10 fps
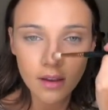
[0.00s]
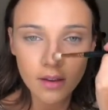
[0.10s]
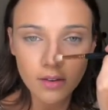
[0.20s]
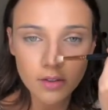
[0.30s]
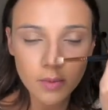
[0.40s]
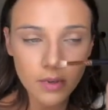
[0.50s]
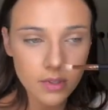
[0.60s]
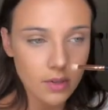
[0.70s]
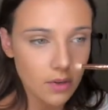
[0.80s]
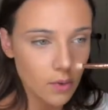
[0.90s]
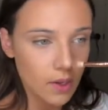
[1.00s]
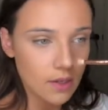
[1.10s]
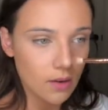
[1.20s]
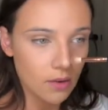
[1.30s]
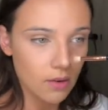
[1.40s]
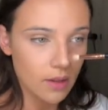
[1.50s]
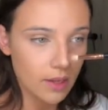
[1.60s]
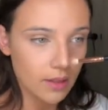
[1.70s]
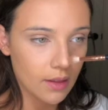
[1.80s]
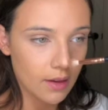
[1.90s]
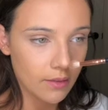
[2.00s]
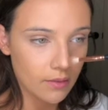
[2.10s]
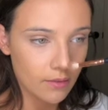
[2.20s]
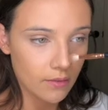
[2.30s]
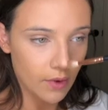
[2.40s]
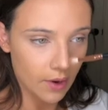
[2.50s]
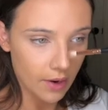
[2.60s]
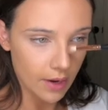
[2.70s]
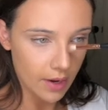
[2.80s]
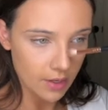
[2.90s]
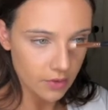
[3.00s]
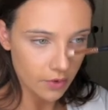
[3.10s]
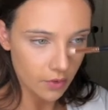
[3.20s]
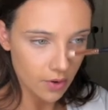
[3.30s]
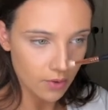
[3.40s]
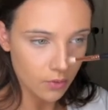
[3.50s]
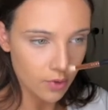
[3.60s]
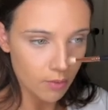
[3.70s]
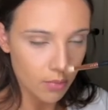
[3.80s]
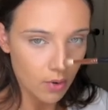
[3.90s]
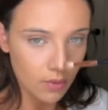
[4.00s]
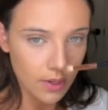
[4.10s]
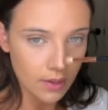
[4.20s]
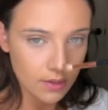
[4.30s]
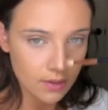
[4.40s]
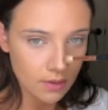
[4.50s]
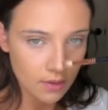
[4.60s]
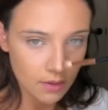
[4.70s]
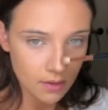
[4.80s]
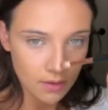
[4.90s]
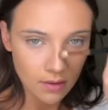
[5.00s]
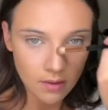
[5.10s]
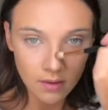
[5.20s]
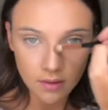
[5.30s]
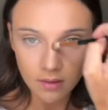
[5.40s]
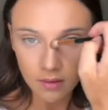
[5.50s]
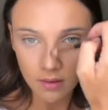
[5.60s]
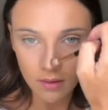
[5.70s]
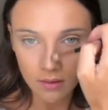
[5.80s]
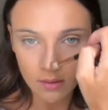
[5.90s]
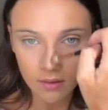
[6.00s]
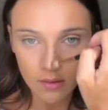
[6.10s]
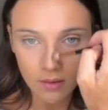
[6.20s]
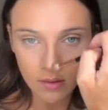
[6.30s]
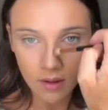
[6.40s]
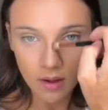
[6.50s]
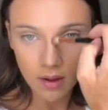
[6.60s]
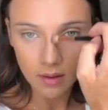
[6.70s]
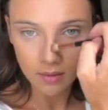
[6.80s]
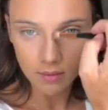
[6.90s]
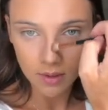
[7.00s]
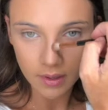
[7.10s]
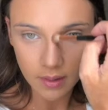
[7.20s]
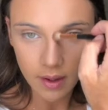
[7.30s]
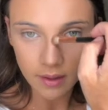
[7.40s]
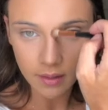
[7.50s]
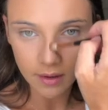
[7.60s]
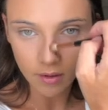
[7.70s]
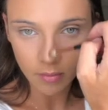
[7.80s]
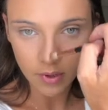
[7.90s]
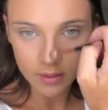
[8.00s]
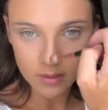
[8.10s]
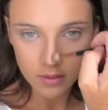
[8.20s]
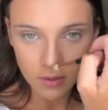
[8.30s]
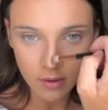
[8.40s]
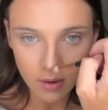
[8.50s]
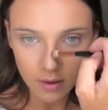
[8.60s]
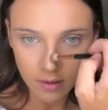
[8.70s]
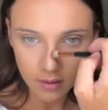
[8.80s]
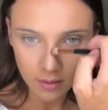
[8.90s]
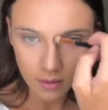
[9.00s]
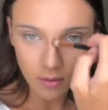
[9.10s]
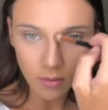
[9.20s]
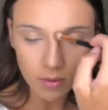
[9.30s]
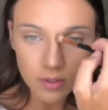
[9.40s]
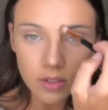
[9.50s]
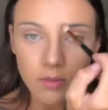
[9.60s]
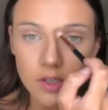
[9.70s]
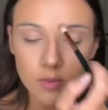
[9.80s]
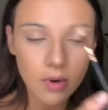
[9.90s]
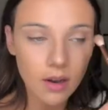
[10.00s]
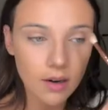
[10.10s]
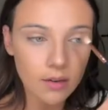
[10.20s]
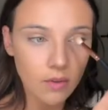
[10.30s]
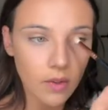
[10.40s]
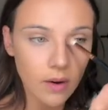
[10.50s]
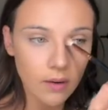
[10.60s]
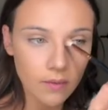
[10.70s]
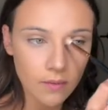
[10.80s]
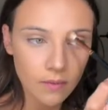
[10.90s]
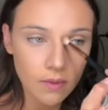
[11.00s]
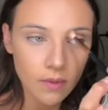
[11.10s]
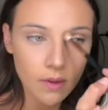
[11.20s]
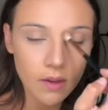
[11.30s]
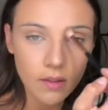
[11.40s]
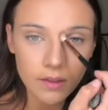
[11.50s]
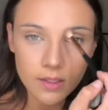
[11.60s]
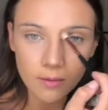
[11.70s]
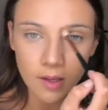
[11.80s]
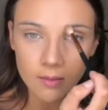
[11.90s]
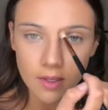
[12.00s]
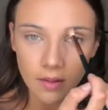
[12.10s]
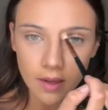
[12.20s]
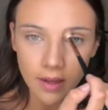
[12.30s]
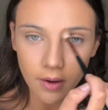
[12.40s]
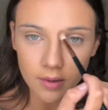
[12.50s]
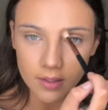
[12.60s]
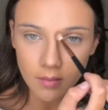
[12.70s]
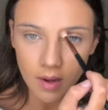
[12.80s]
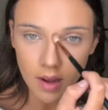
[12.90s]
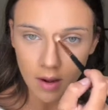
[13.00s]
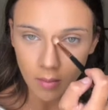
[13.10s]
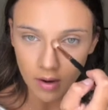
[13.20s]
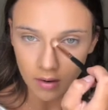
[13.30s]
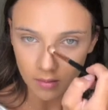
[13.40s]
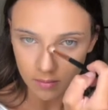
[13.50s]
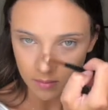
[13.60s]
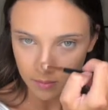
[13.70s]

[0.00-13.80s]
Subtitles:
and you're supposed to do it like the very edge of your nose where the bone is. So you just do that really lightly, don't press too hard, you don't want too much product on there. And then sometimes I'll like go into my eyebrow